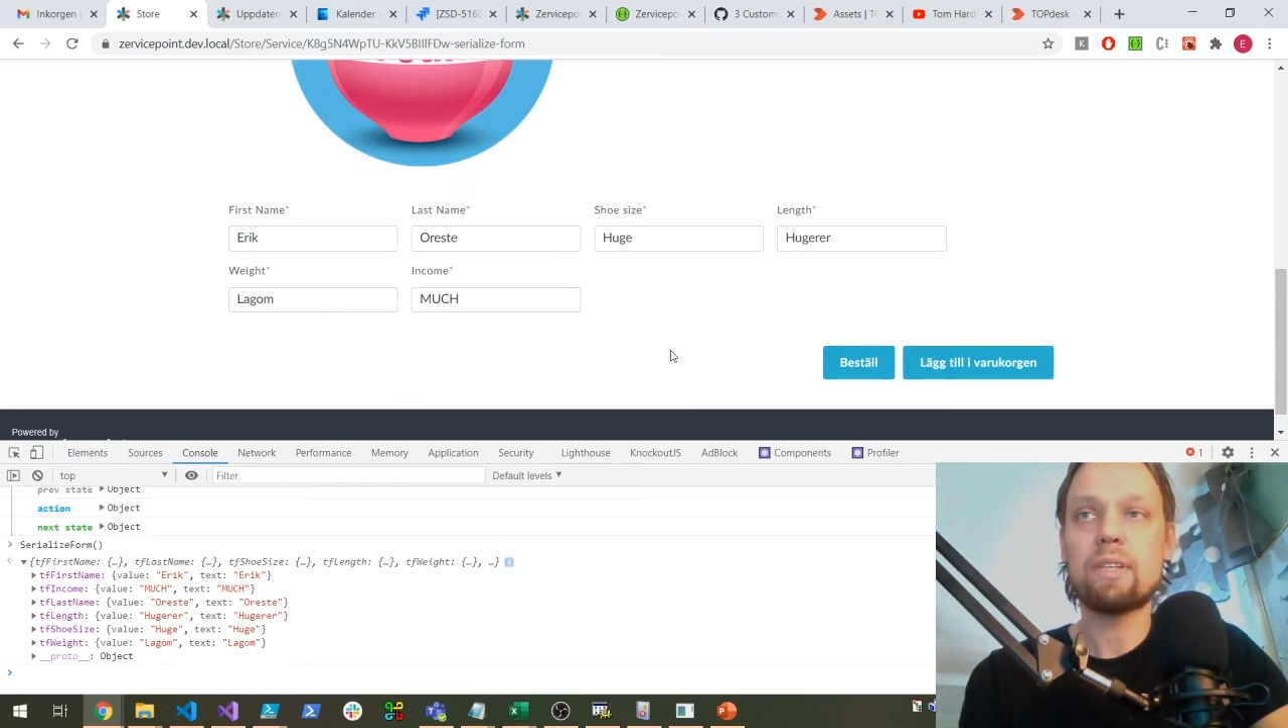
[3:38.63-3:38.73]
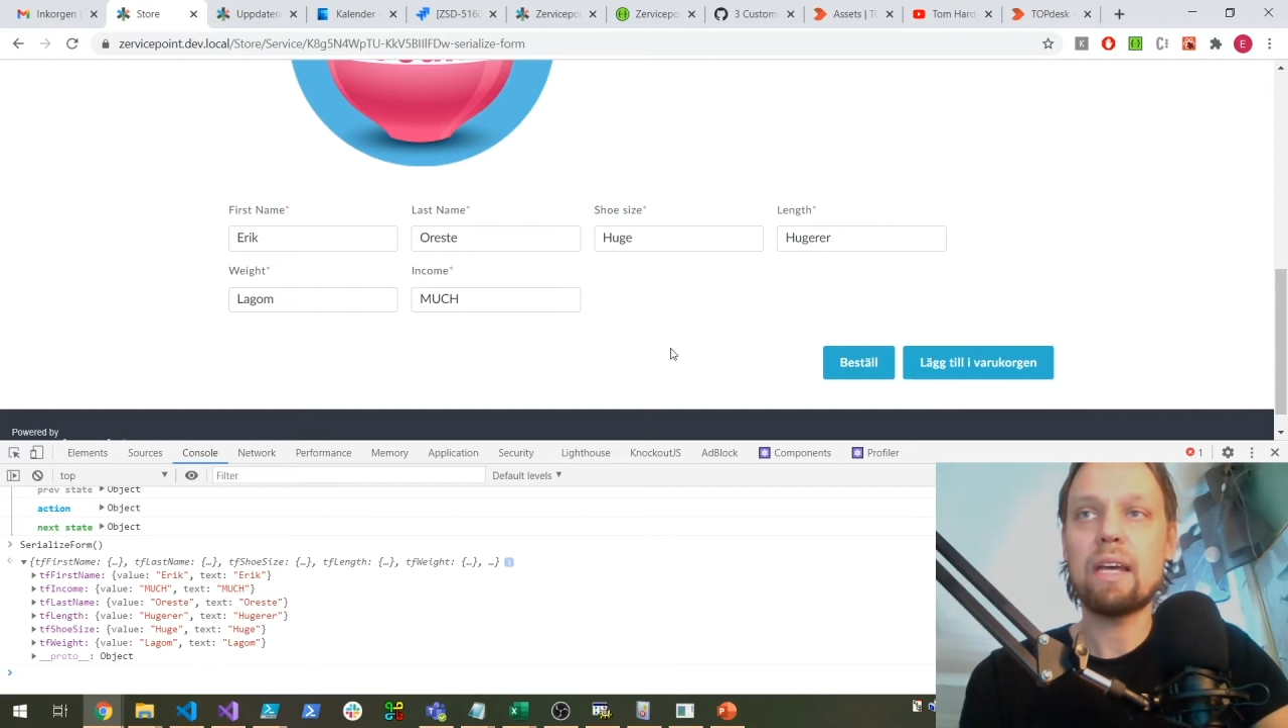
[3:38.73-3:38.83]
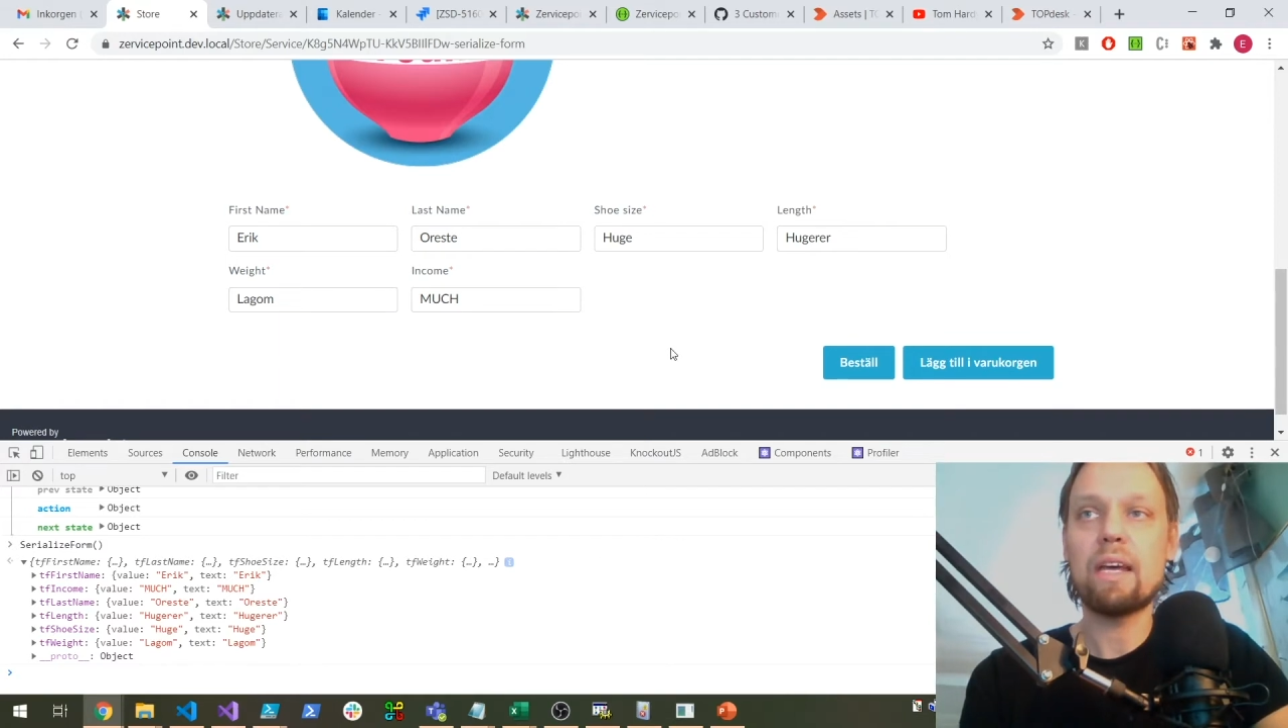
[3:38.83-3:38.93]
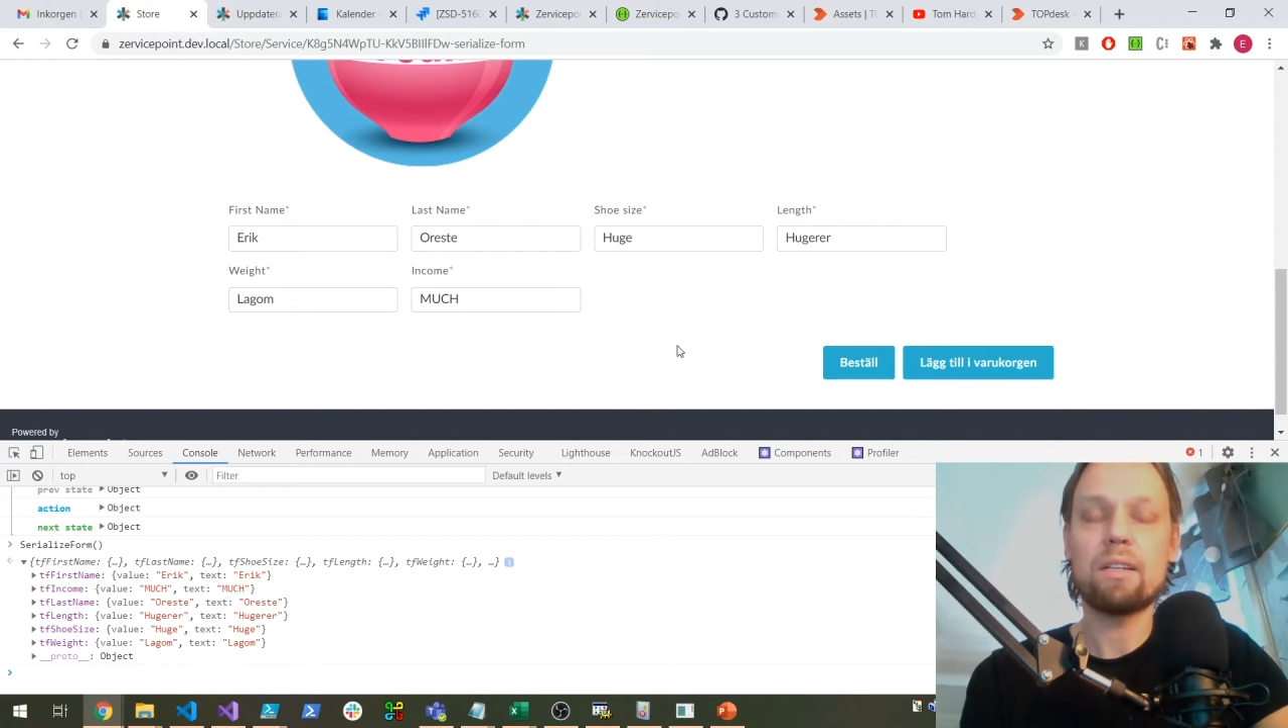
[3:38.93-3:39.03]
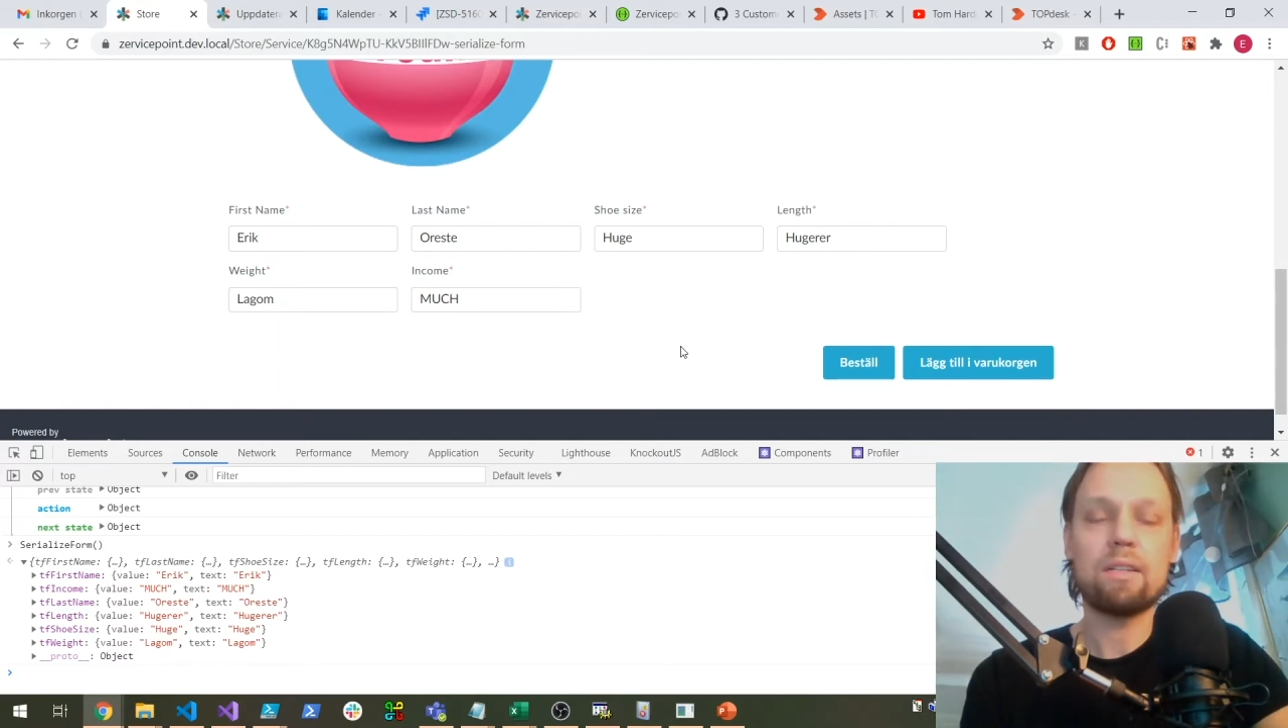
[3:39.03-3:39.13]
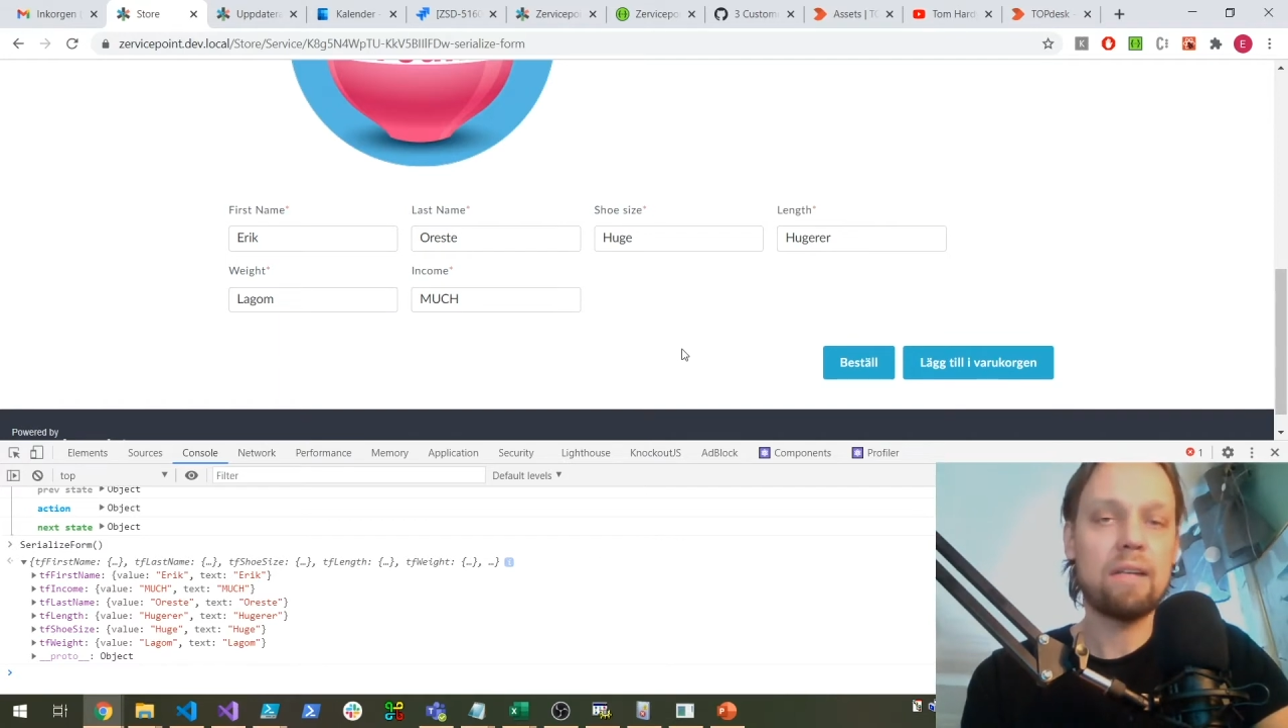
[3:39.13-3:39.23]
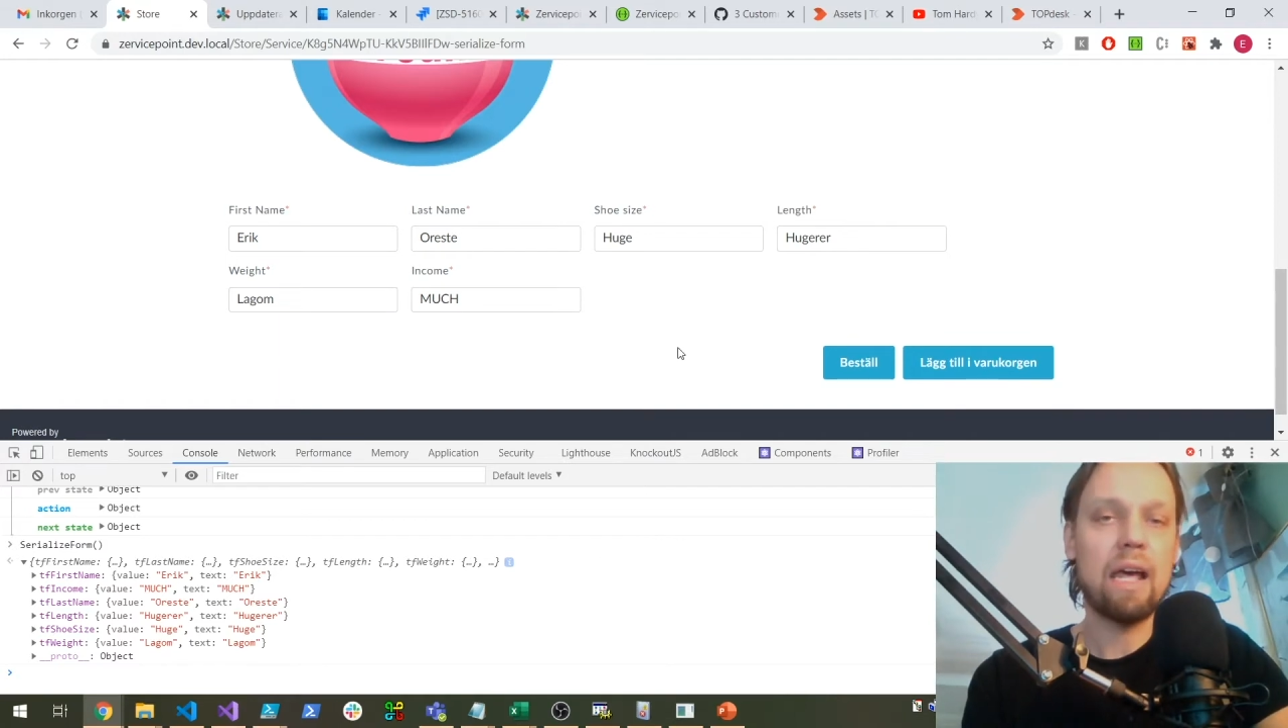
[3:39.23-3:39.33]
can't